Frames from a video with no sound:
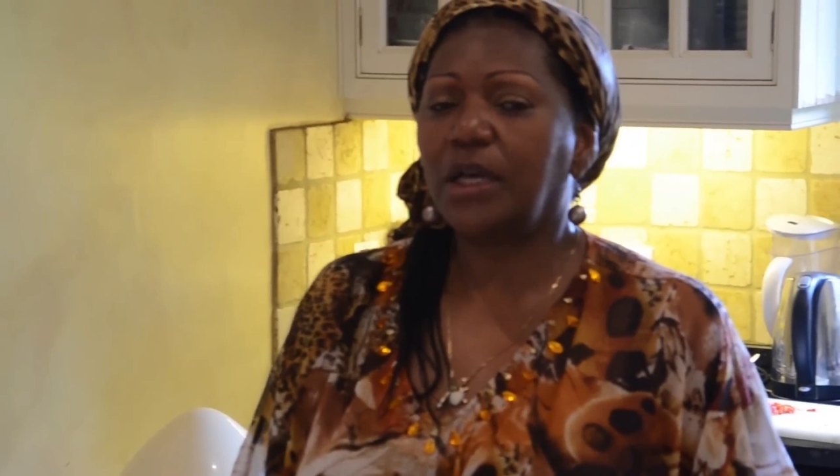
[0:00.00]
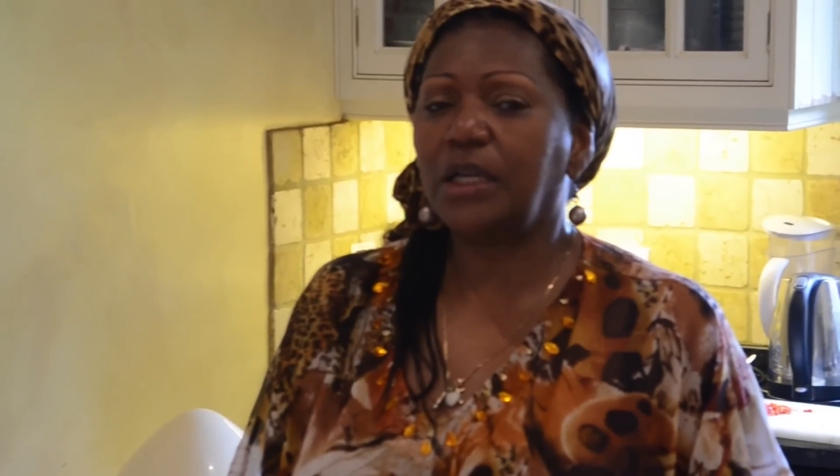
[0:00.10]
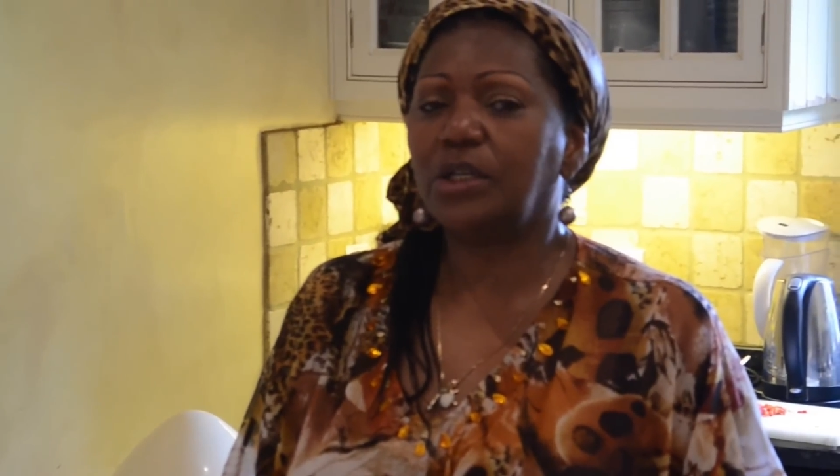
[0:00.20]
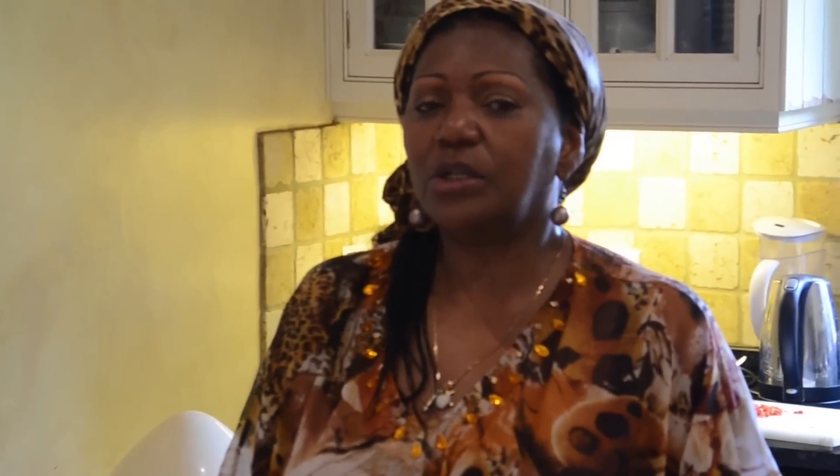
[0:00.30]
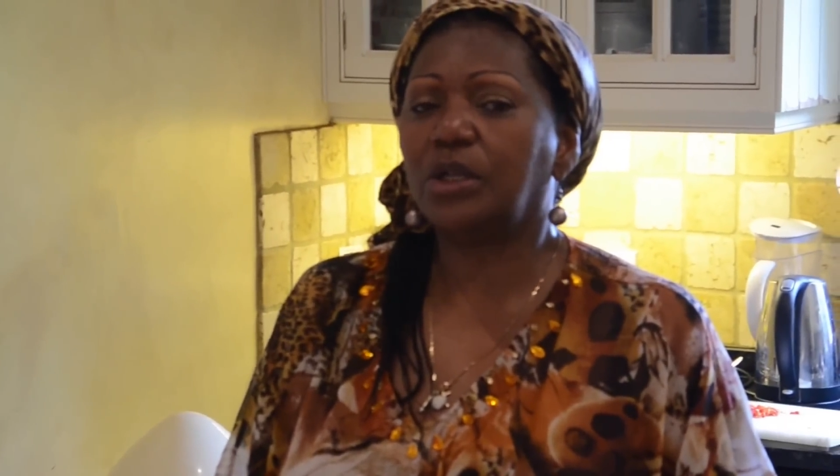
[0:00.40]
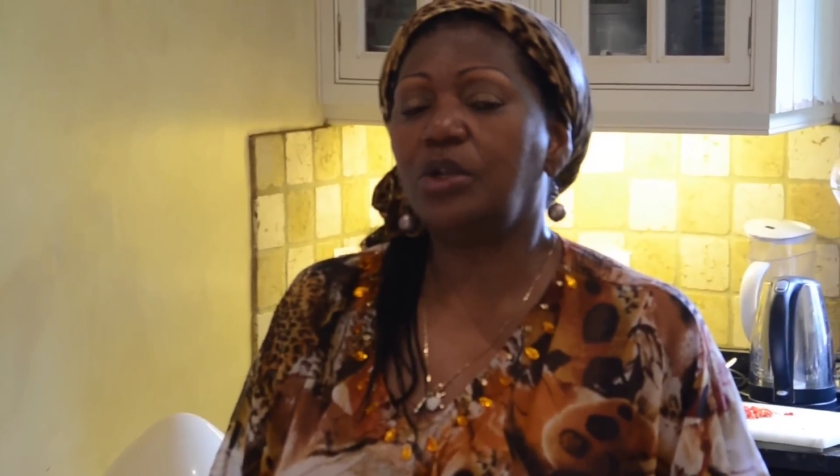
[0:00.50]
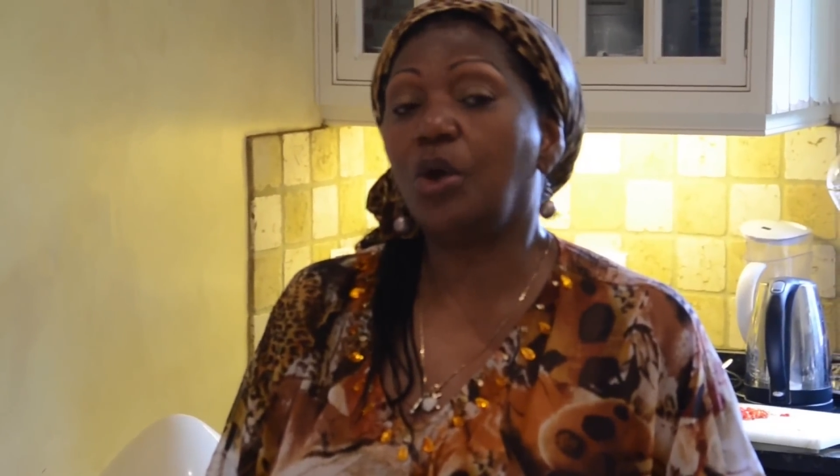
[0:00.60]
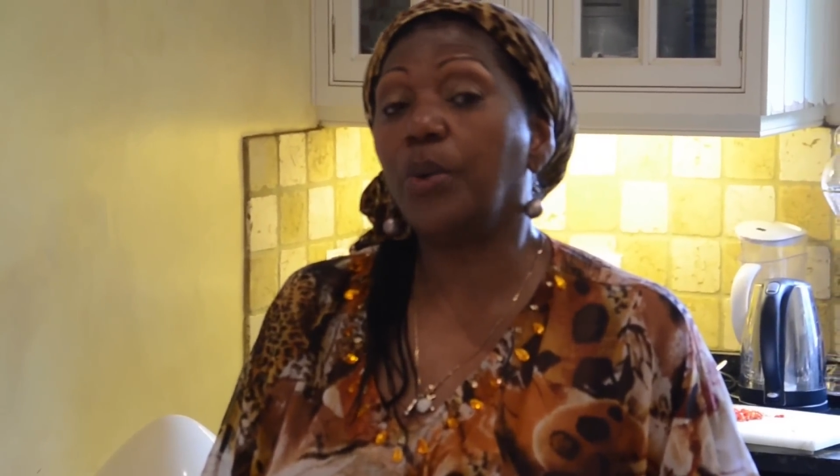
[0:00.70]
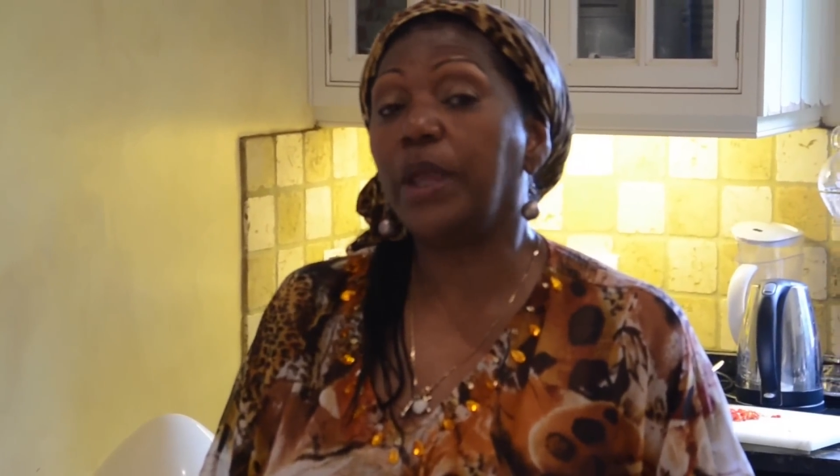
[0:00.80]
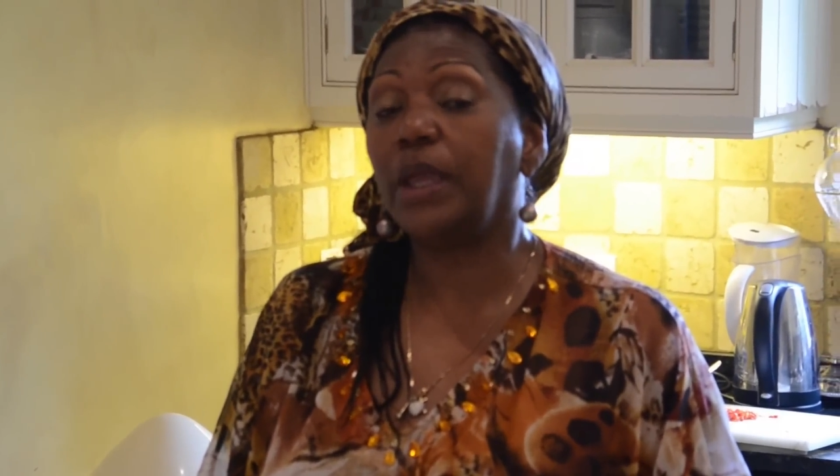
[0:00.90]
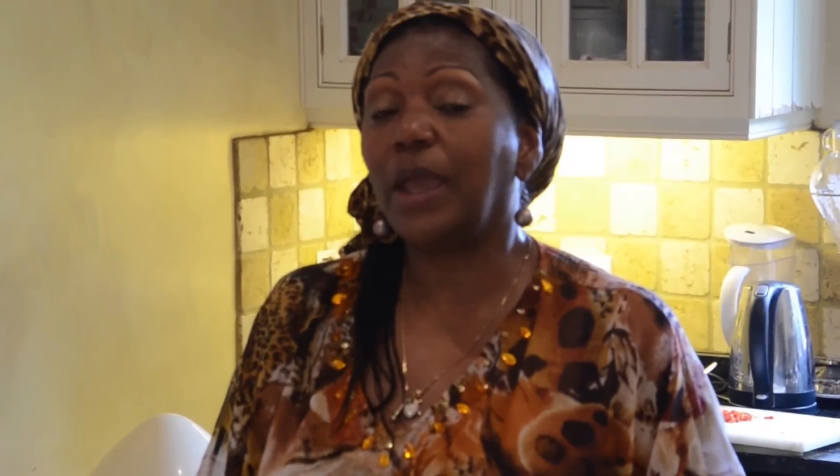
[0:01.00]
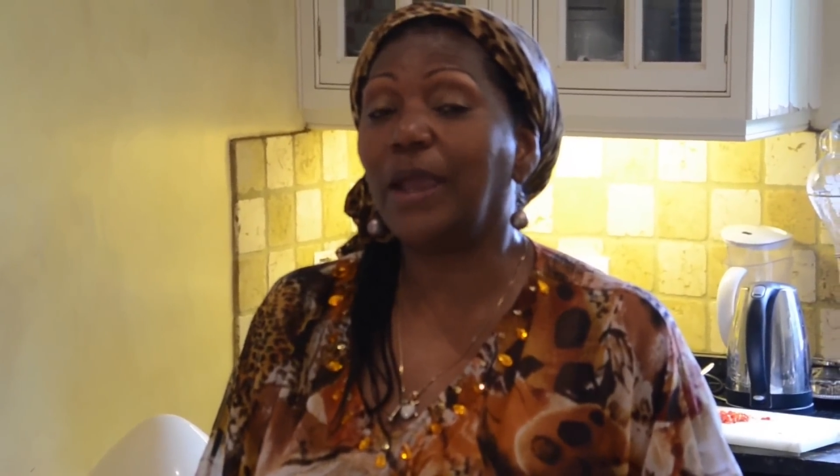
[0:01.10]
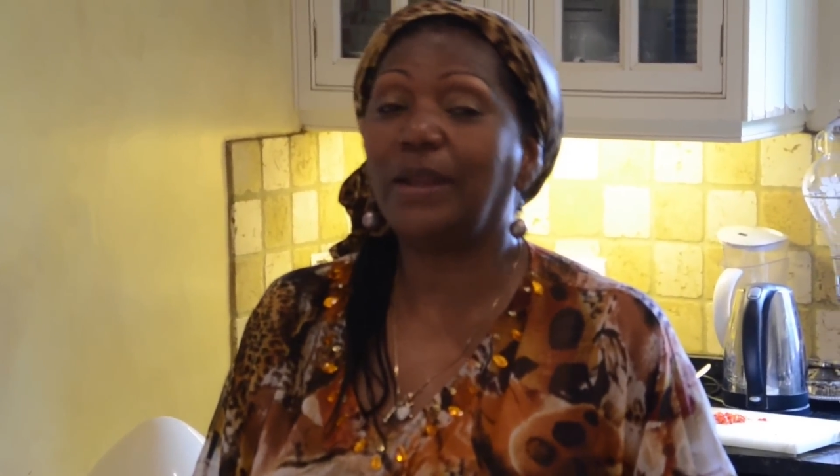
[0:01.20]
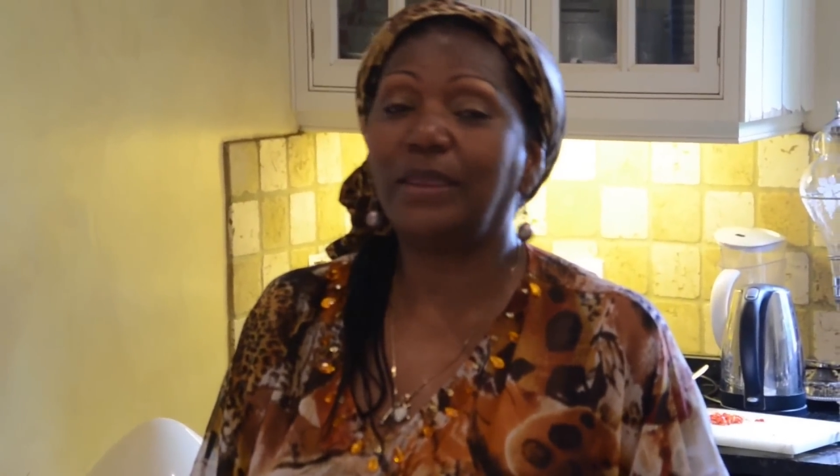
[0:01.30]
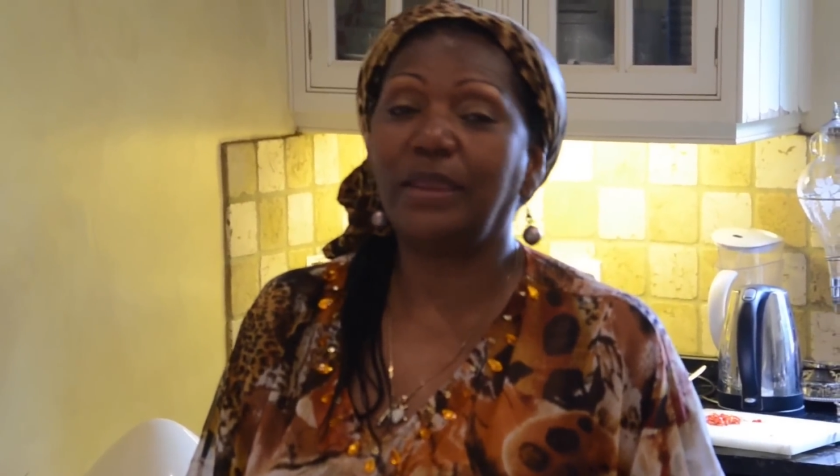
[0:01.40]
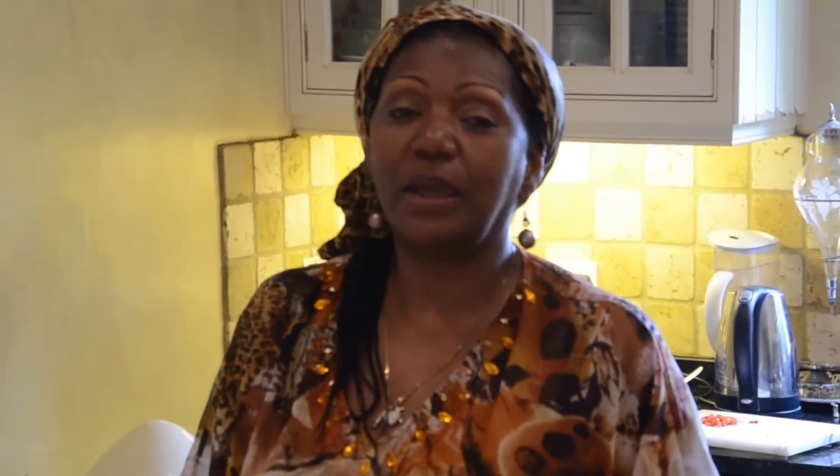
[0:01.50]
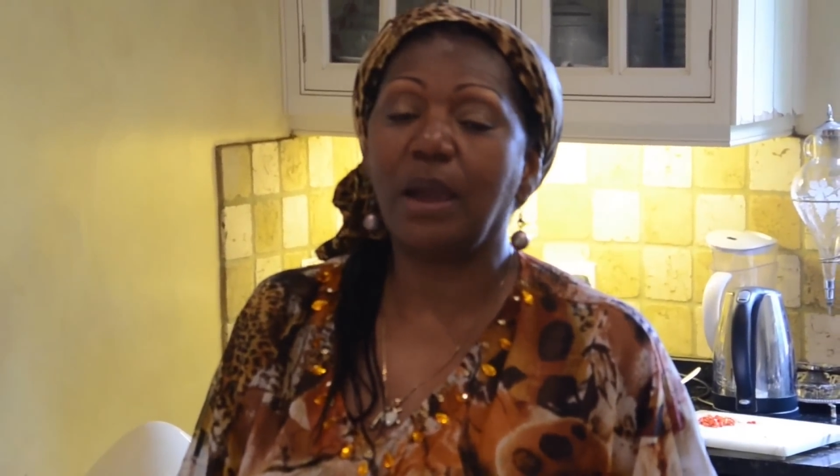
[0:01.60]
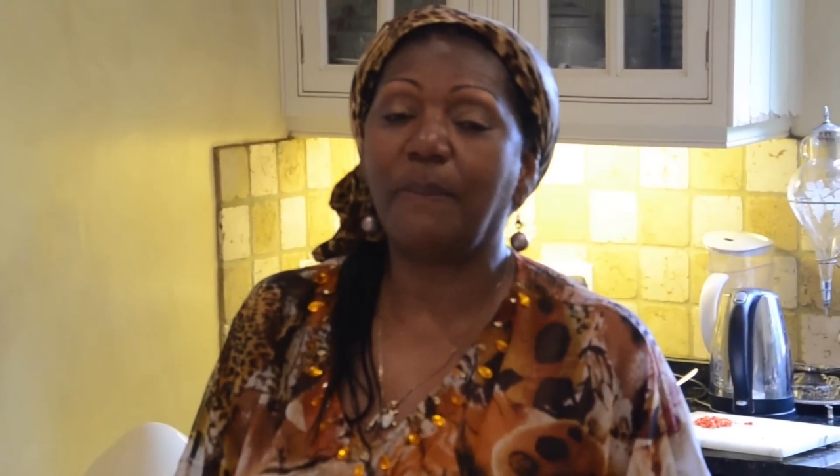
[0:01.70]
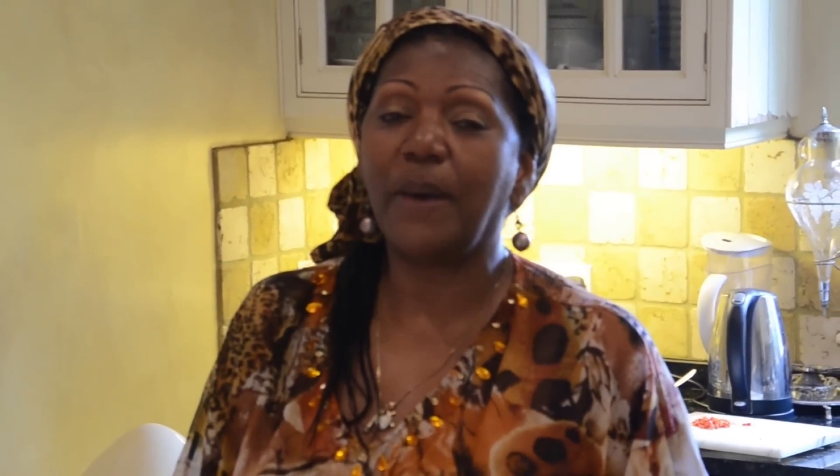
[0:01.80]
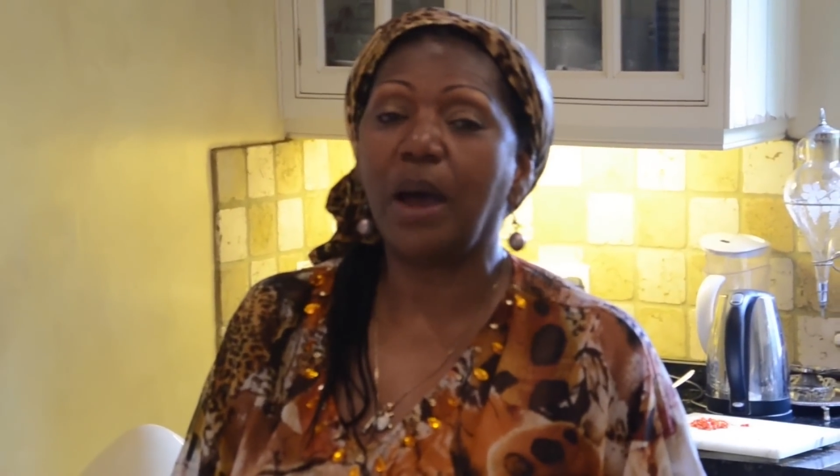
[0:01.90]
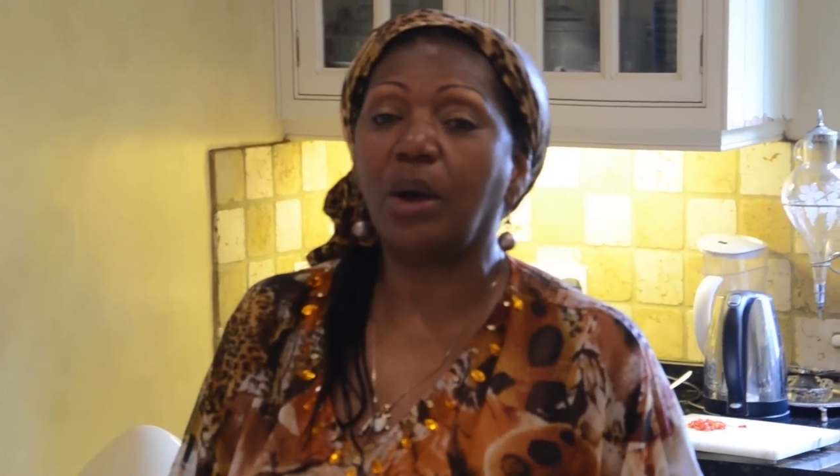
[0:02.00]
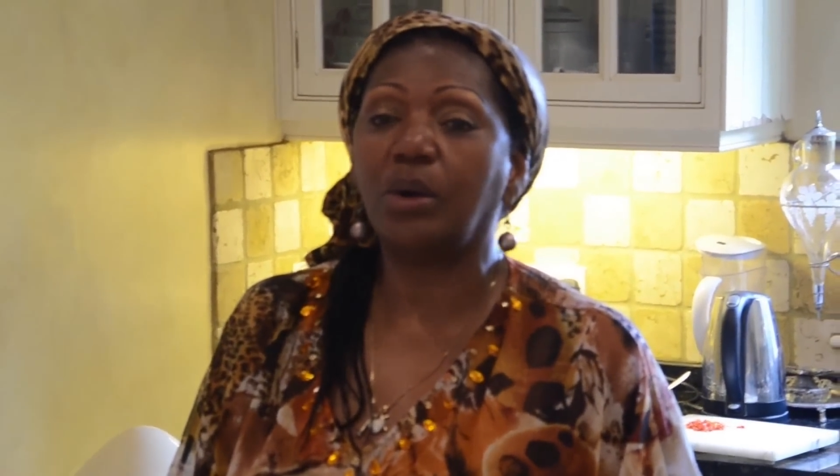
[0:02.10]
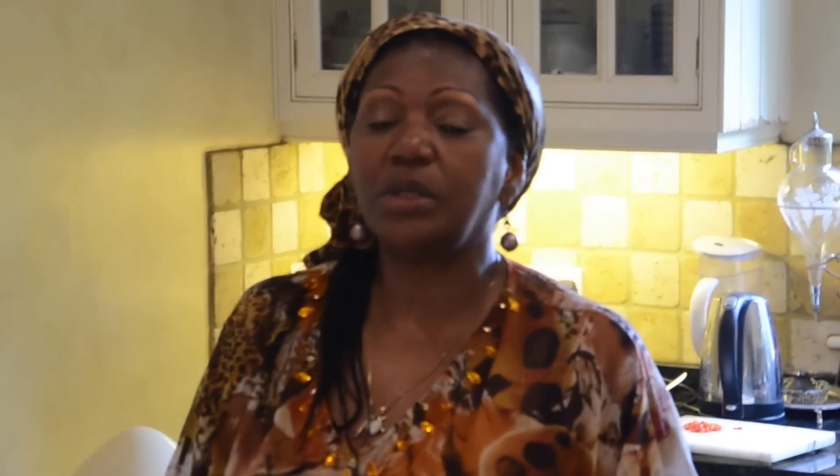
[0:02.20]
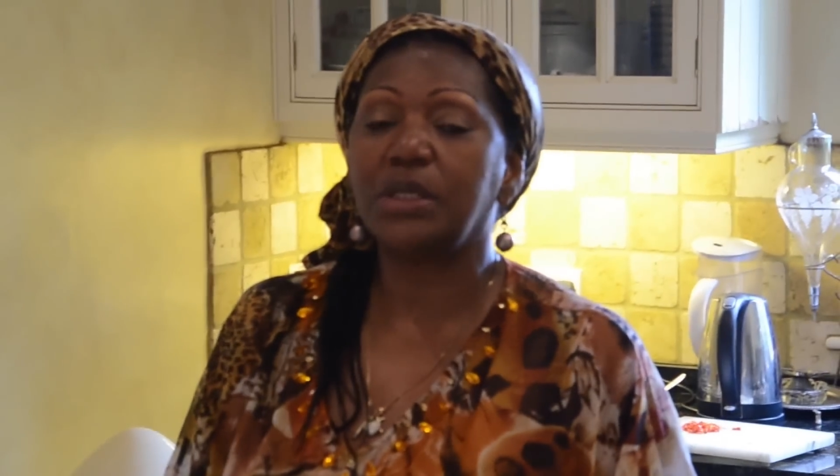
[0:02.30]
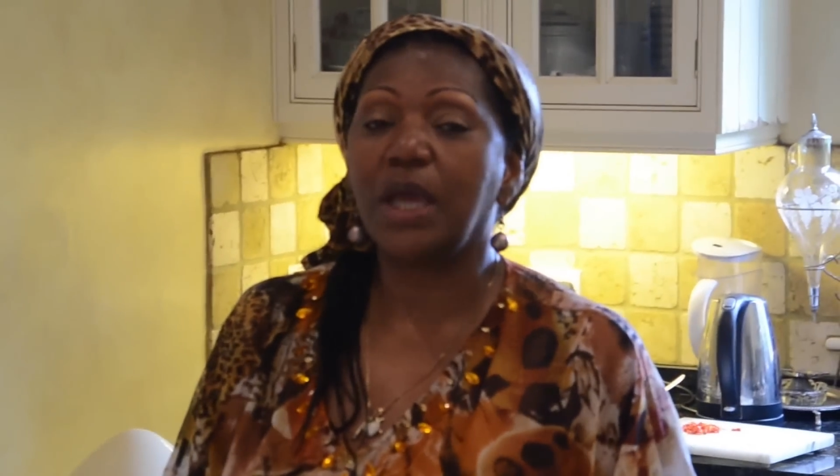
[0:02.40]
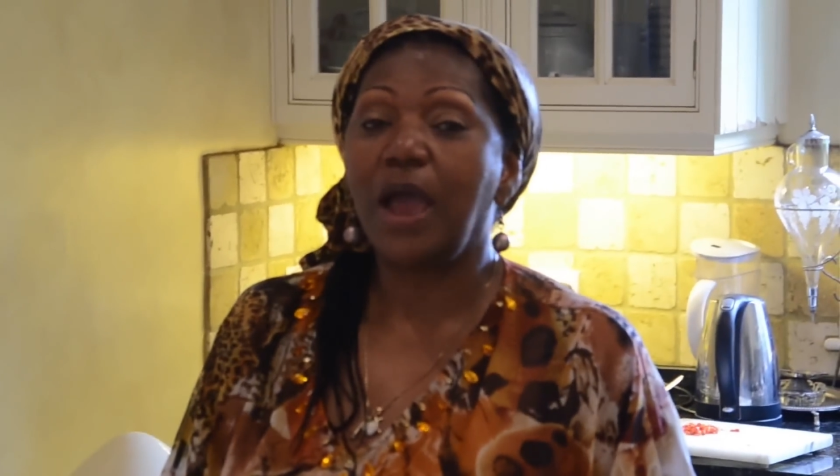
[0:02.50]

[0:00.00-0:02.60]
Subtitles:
in knowing anything about